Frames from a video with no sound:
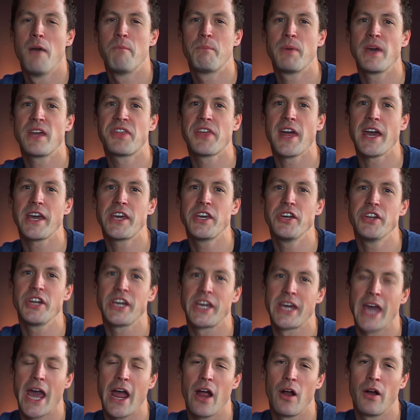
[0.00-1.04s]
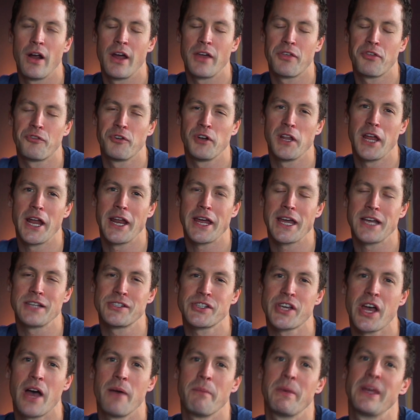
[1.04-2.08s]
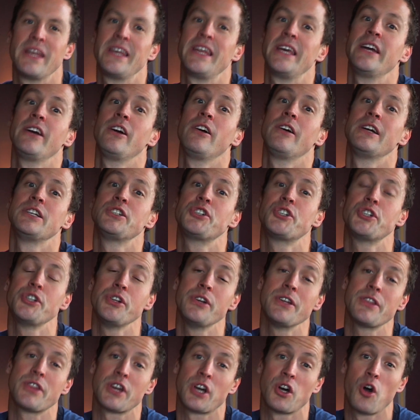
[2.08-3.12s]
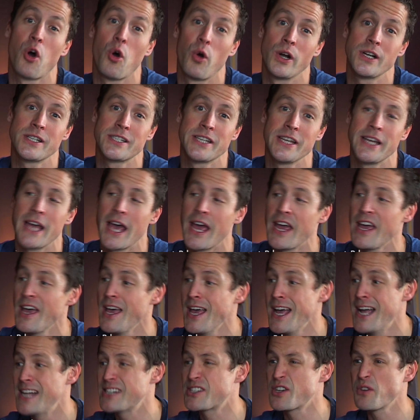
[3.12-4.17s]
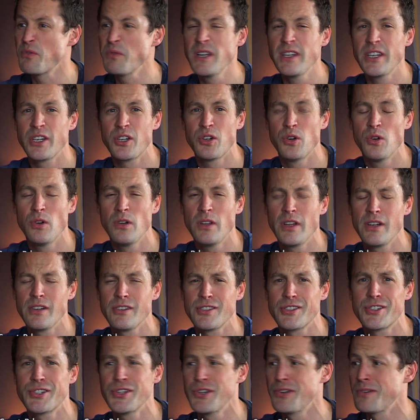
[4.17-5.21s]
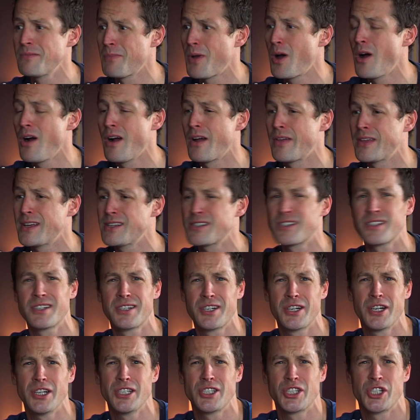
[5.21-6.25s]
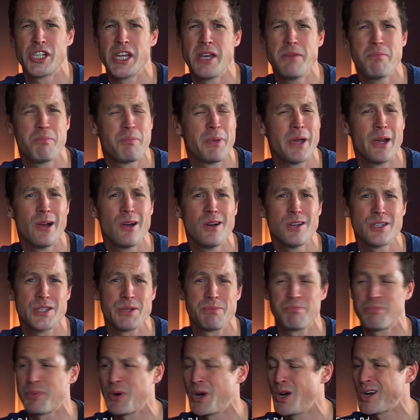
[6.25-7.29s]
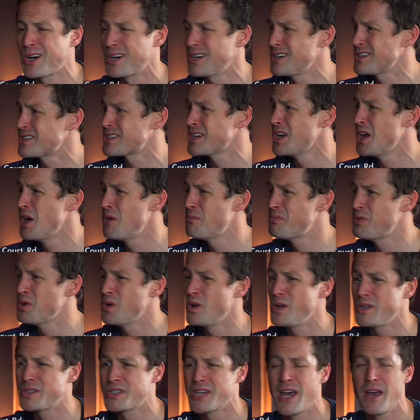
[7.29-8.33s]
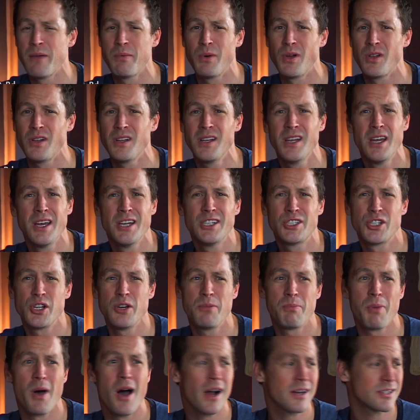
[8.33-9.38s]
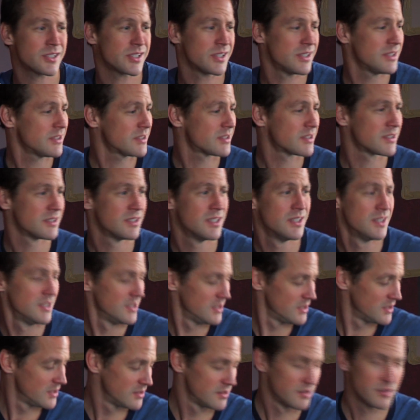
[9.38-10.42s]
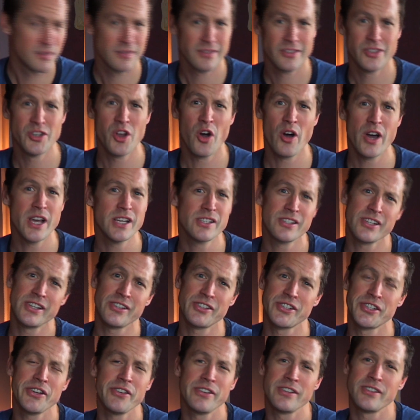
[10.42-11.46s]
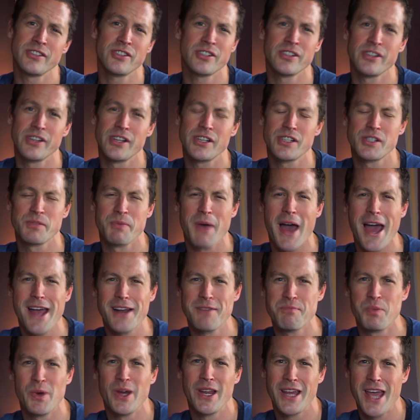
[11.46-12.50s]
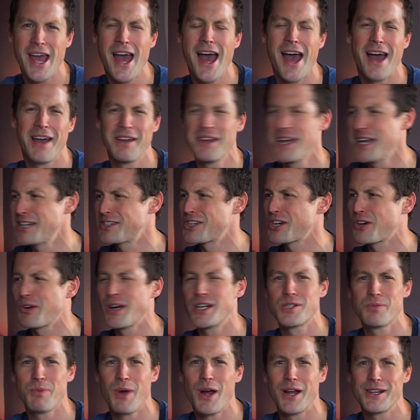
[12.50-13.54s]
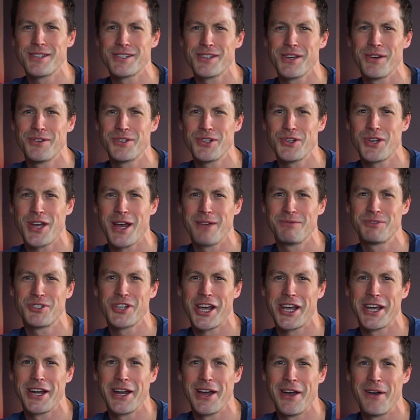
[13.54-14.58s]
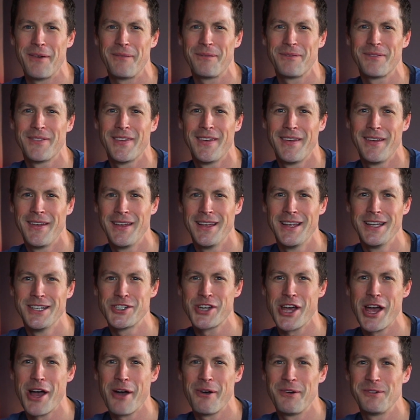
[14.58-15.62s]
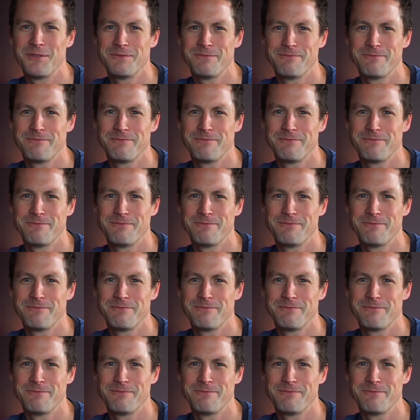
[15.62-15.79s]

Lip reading: Big thank you to Gareth for letting us come in here and shoot at the Court today. It's a really cool little student bar. There's good cheap beers and burgers, pool table, jukeboxes, noisy students you'd expect. But yeah, it's a great spot, so do come check it out. Ciao.